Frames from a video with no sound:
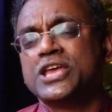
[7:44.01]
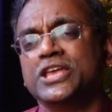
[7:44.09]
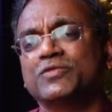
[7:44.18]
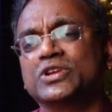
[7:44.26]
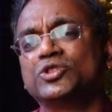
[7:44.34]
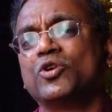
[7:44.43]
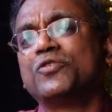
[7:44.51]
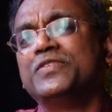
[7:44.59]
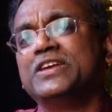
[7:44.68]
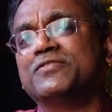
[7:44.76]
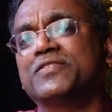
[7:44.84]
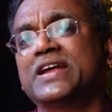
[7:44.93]
Even though
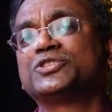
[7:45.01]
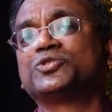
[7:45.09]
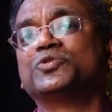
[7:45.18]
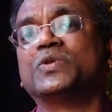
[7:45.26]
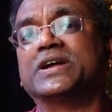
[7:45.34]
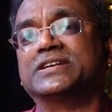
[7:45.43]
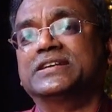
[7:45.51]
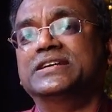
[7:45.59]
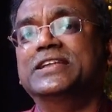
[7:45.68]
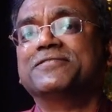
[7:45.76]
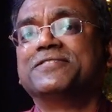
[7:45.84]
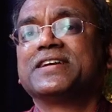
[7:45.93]
we went through a
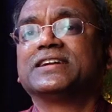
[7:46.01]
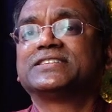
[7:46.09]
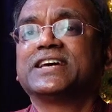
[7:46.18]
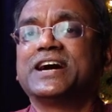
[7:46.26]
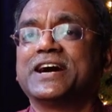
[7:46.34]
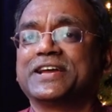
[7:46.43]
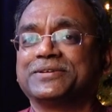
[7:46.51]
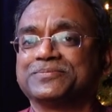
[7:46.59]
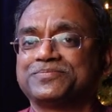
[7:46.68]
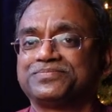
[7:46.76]
difficult time